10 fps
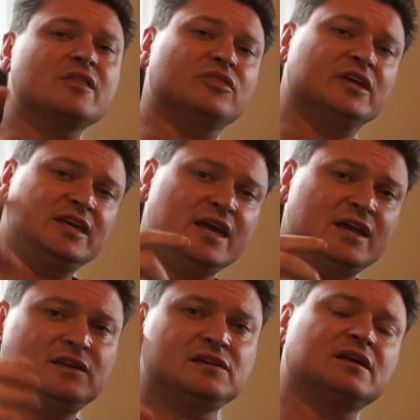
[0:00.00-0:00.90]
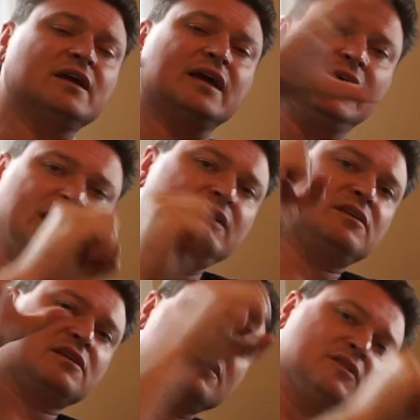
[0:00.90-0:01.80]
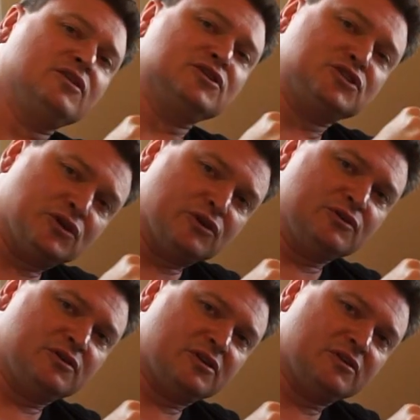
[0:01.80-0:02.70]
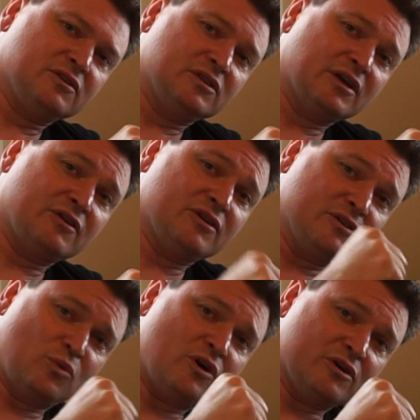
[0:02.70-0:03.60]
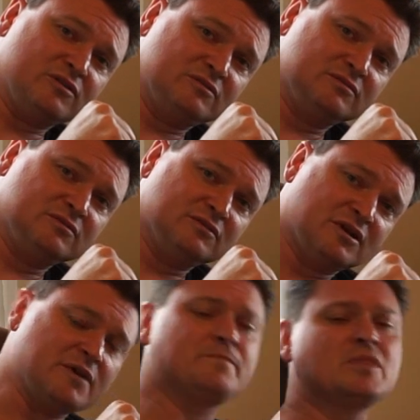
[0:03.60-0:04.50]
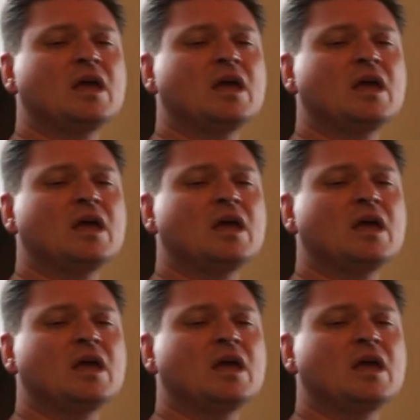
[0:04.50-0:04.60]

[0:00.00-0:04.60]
The yeast eats the sugars that are in the water, right?